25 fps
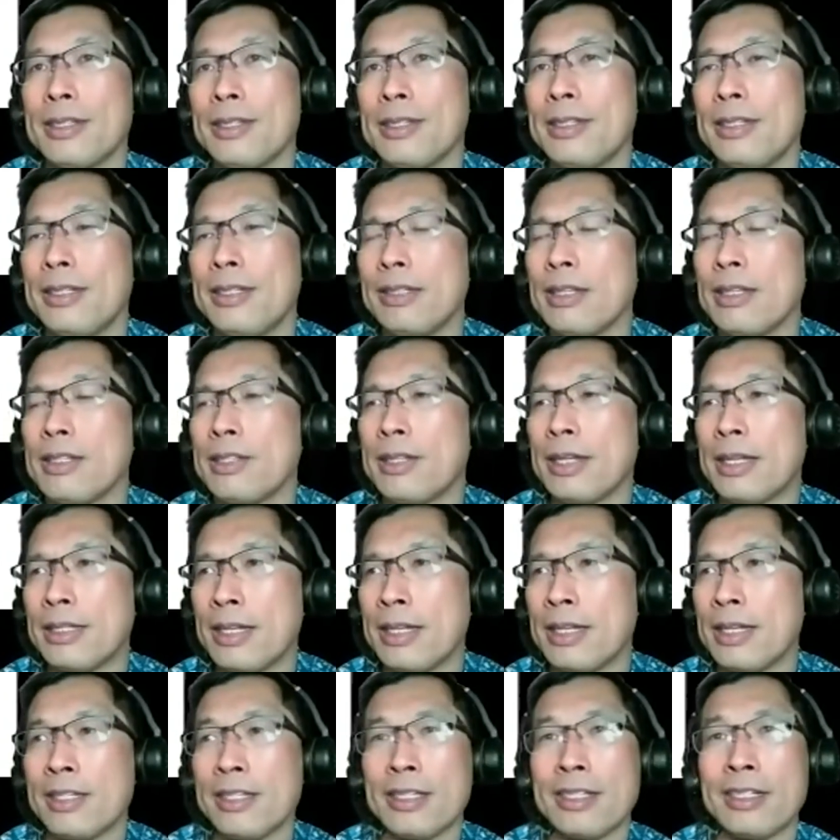
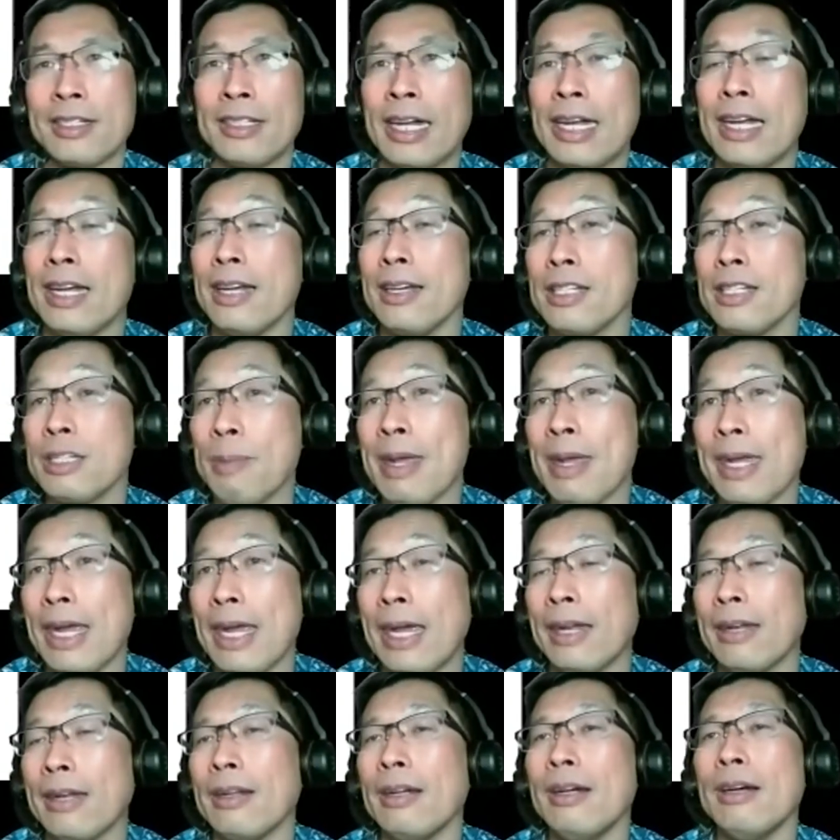statistically
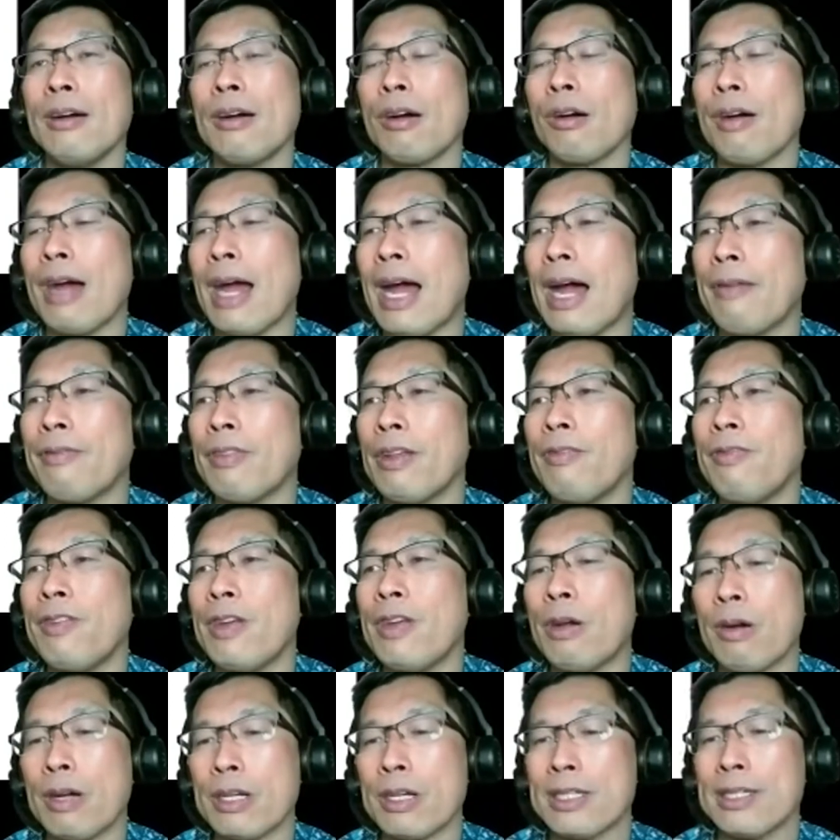speaking or have the
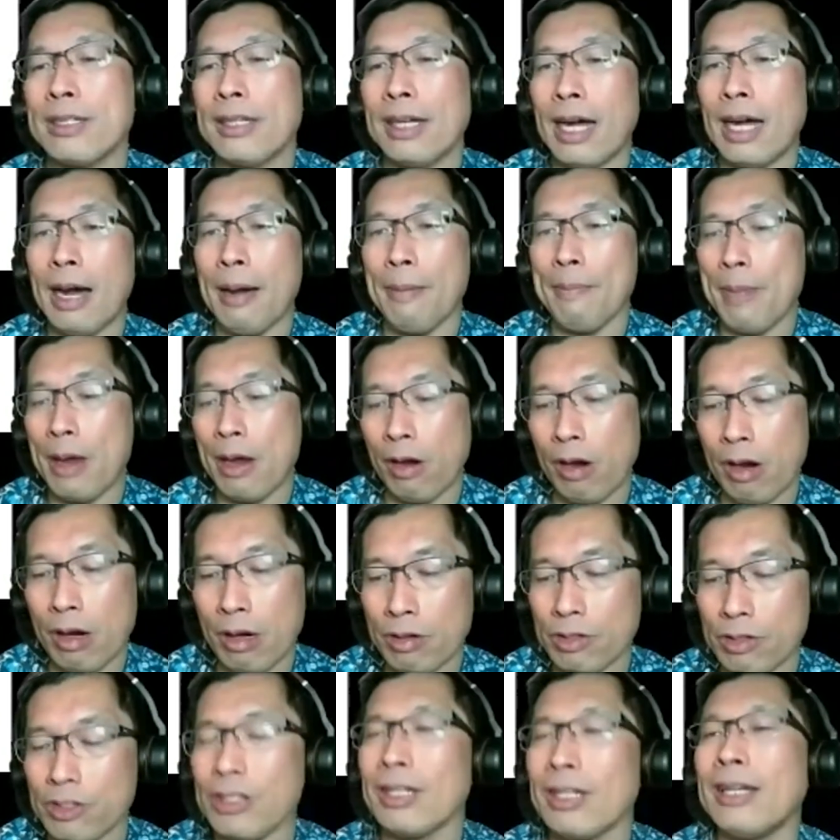fewest um,
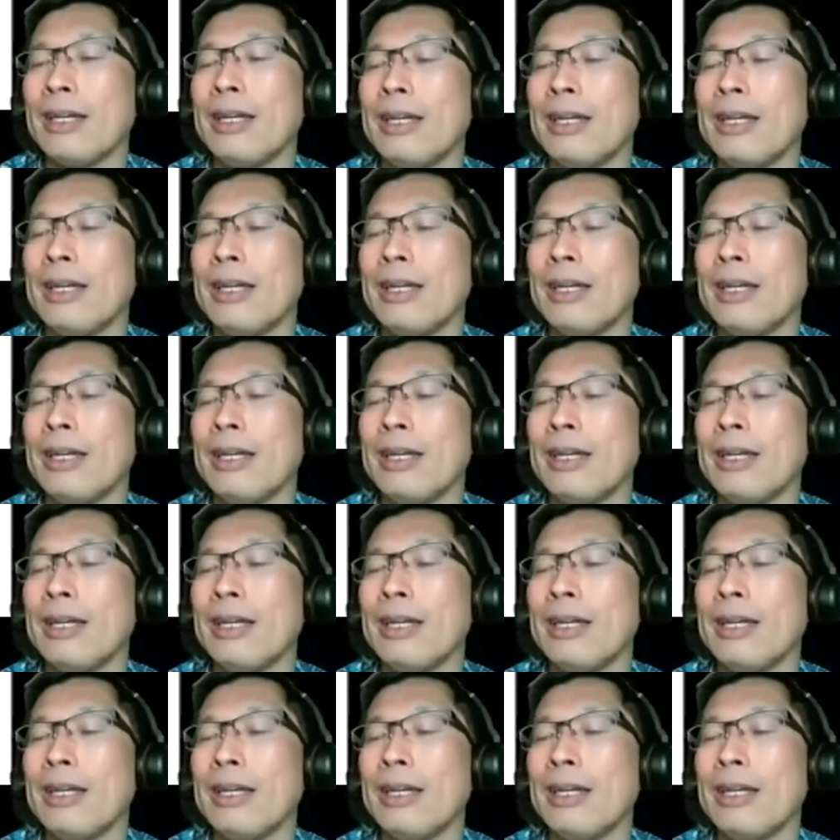errors.